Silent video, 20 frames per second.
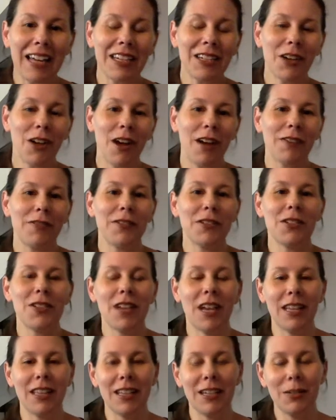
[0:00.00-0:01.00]
can offer
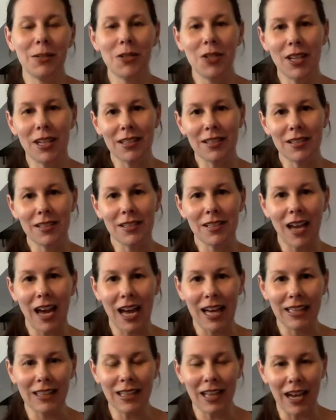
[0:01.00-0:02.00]
sign language lessons
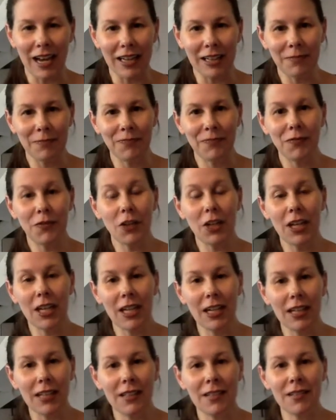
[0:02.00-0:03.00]
online for
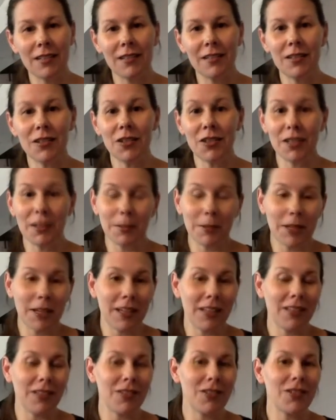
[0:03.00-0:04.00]
kids, their
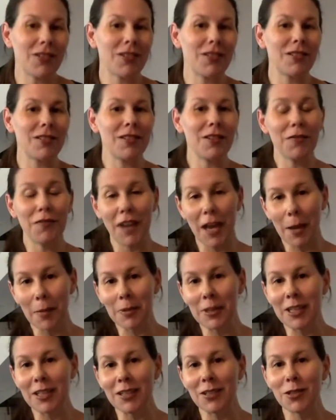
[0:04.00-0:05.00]
siblings, their
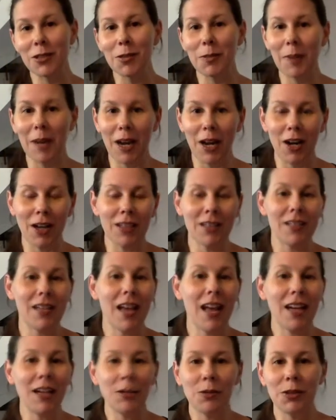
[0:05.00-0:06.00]
families, their parents,
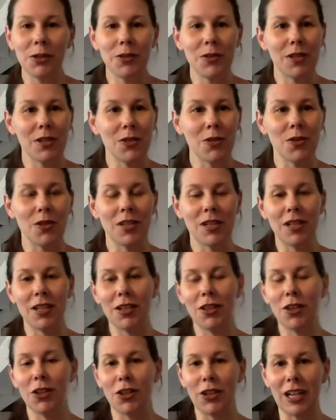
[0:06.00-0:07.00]
anyone who's interested
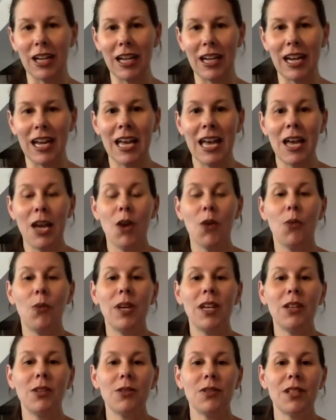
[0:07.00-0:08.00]
in learning. We
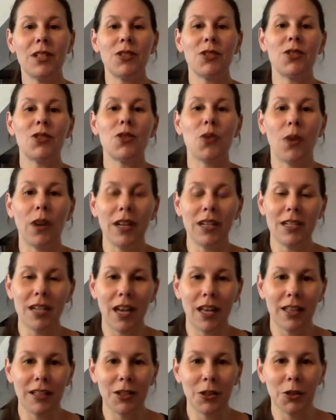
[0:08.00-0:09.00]
use a
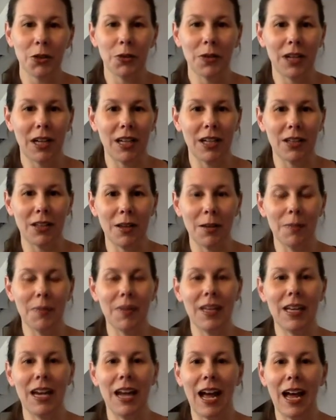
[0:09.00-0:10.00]
storytelling curriculum
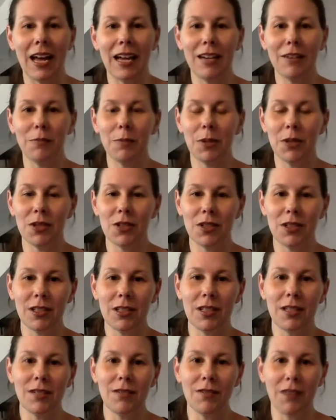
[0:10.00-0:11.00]
that I have personally
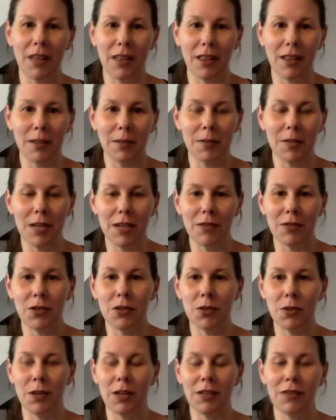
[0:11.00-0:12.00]
developed after
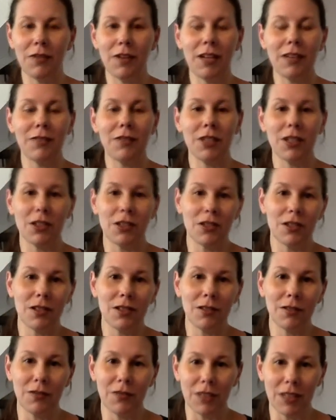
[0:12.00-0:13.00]
25 years in
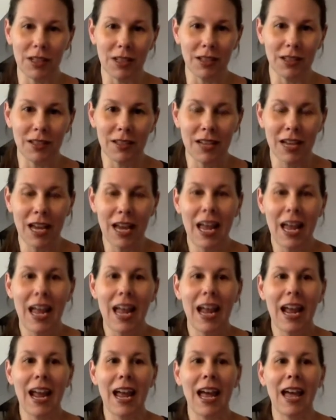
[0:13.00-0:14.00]
the field.
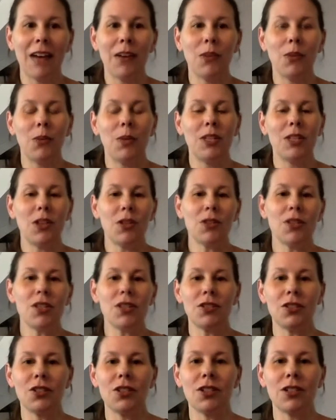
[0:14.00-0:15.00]
And we don't
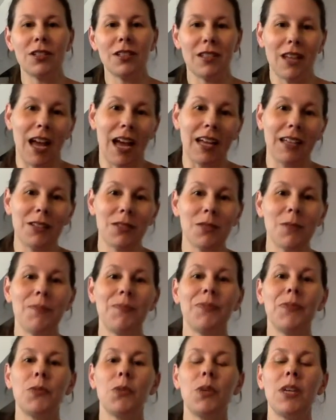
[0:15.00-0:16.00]
just learn signs,
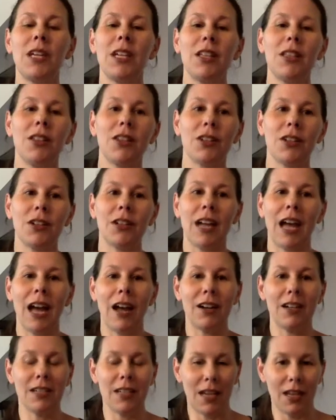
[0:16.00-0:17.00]
we learn how
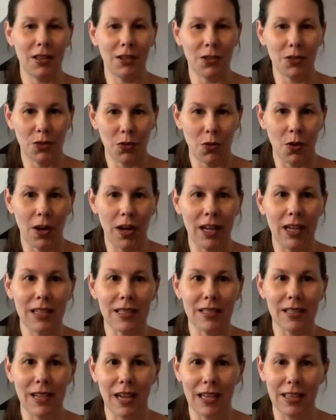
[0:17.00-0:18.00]
to tell a story
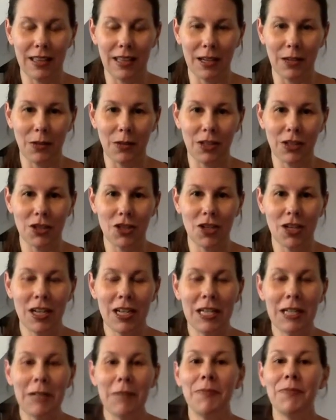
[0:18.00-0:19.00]
in sign language.
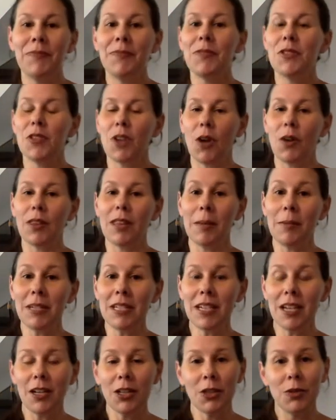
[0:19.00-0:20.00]
So let me
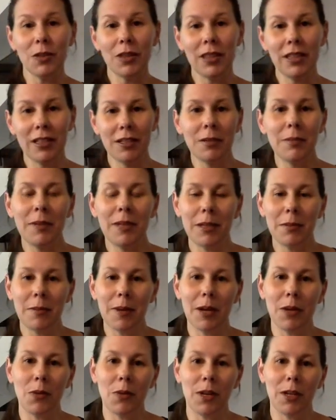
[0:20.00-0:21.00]
tell you a little bit
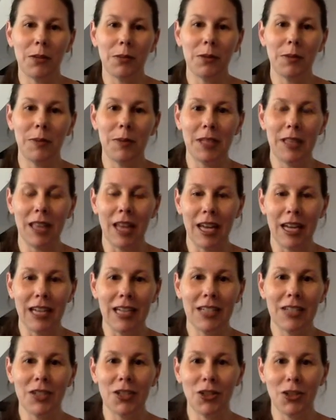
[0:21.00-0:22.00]
about what it would be like
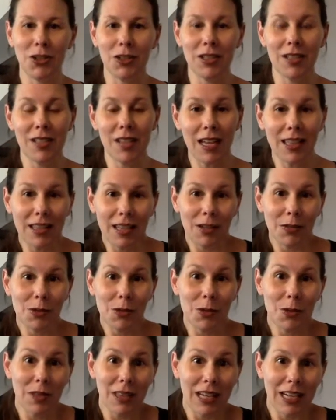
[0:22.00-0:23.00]
to learn sign
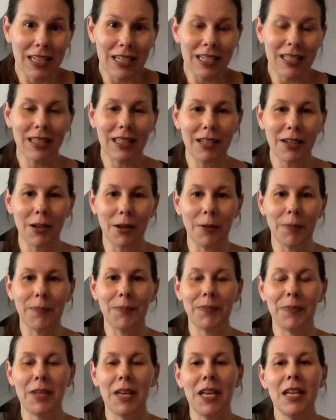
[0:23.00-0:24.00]
language with Handy Lingo.
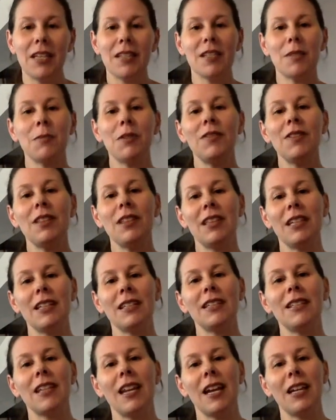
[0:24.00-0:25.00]
Some of the
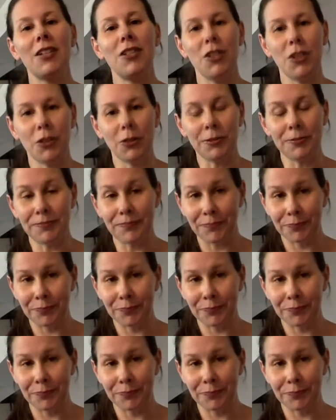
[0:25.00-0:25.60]
things that I do